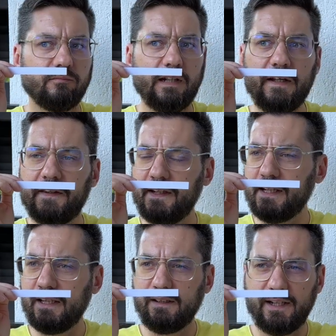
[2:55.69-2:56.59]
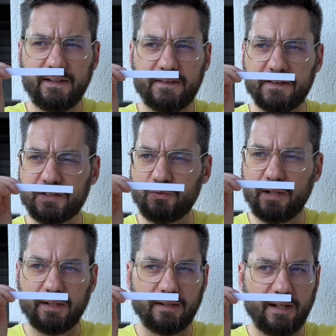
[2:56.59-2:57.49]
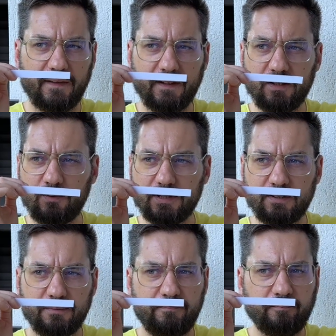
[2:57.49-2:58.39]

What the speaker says: I think I like this one. I think it was a